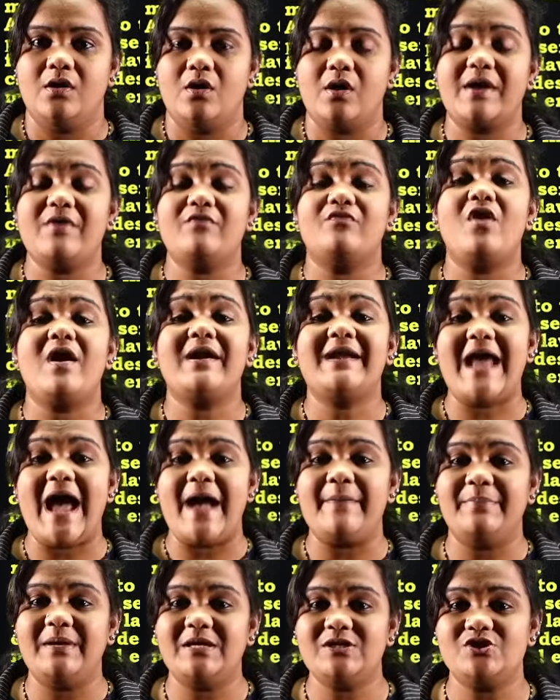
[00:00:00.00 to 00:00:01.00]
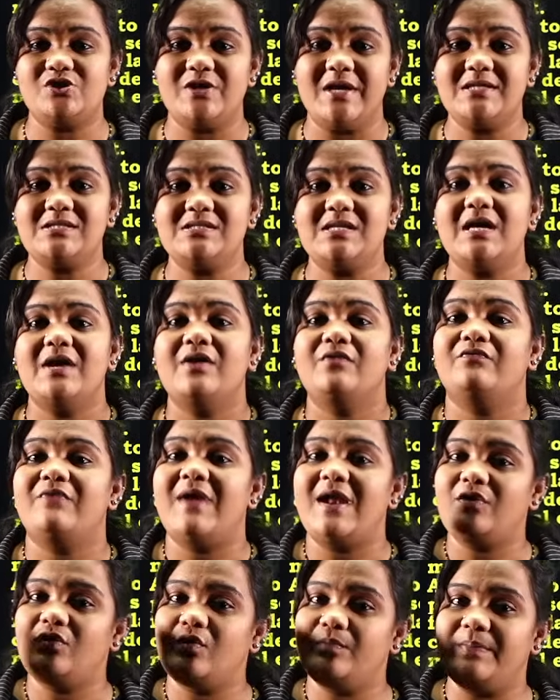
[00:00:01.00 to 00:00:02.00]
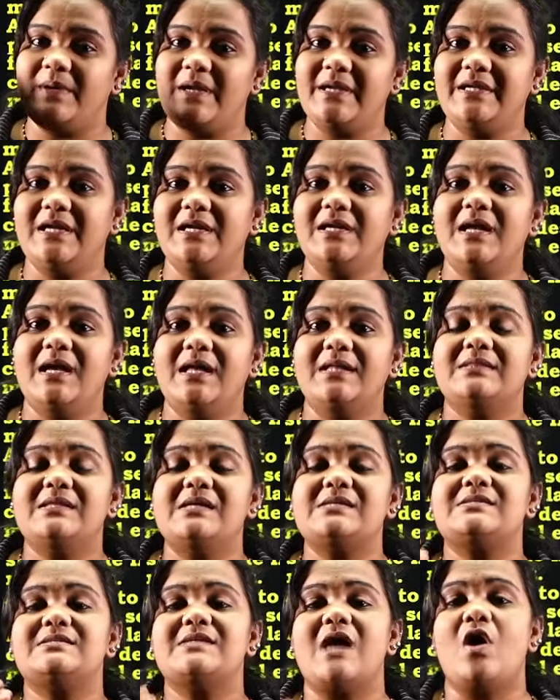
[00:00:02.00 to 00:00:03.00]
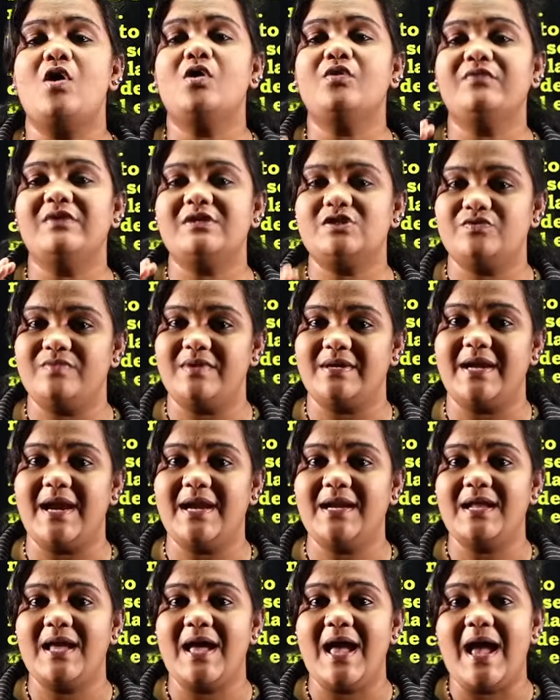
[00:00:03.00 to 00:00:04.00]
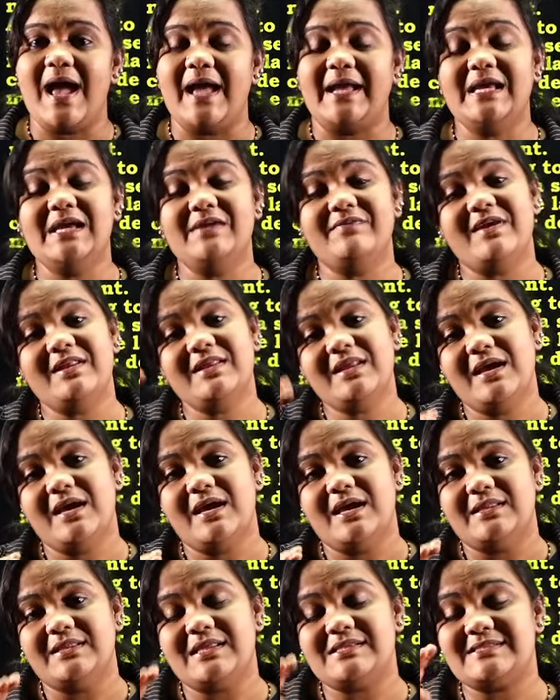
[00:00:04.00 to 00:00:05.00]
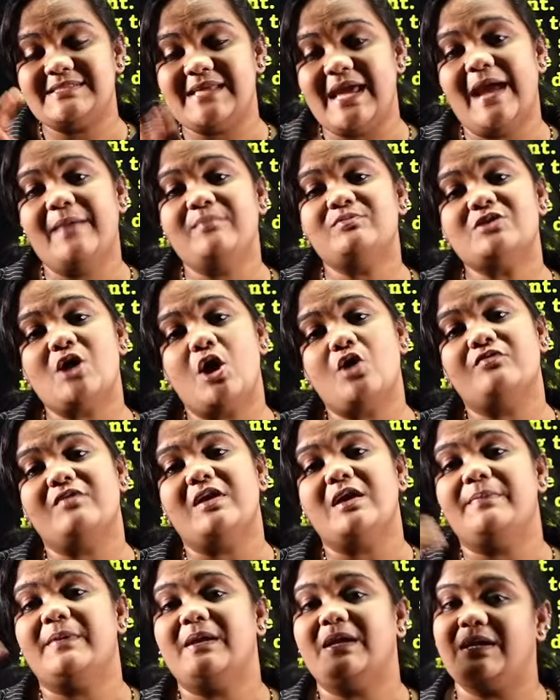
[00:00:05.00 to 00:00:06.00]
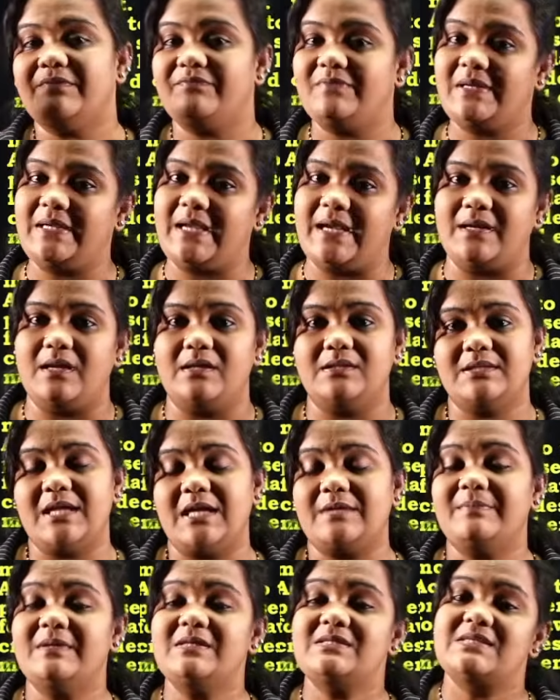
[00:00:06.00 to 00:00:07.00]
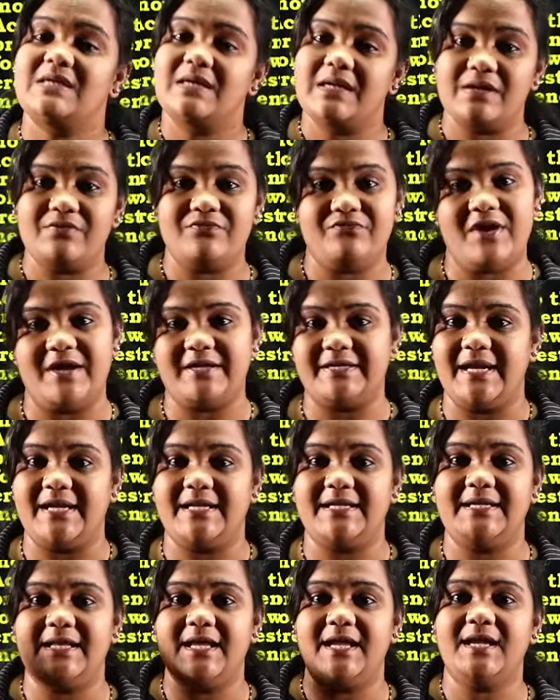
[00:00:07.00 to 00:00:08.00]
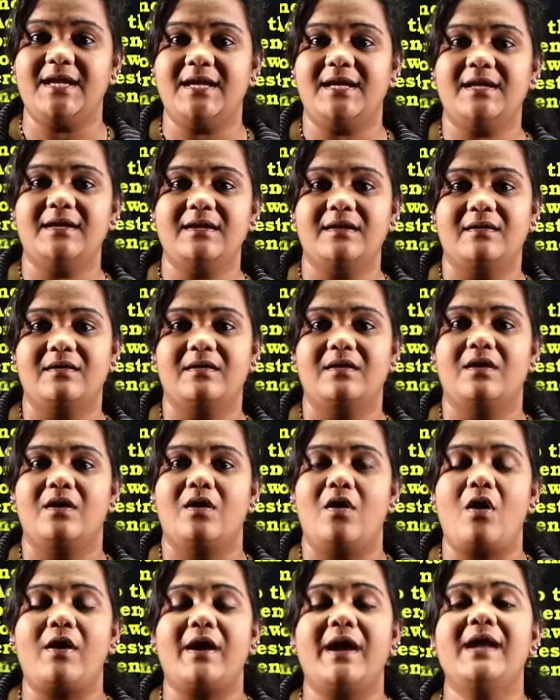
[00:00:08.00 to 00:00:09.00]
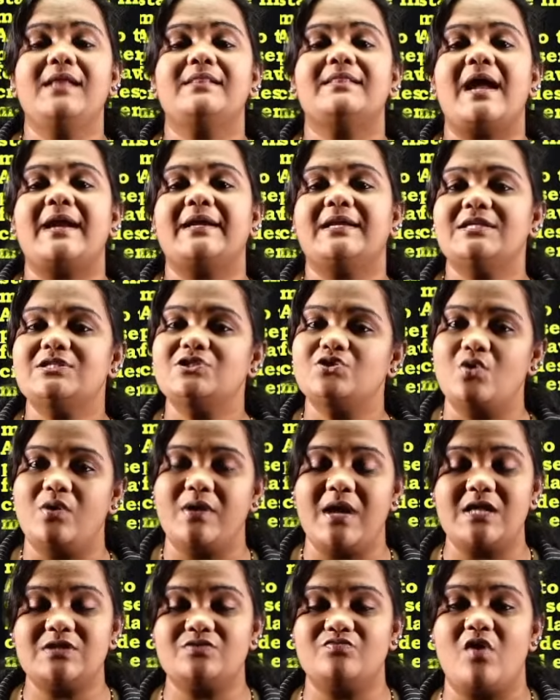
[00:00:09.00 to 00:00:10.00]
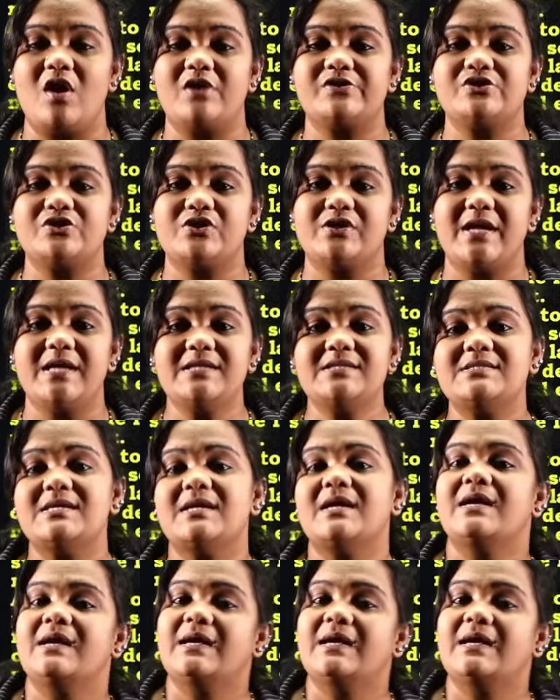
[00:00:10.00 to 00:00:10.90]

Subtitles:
Okay, what happens, students? When you beat it, the sound which we get, even the same sound will be repeated. That means reflected. Ting. Okay, that is known as what, students?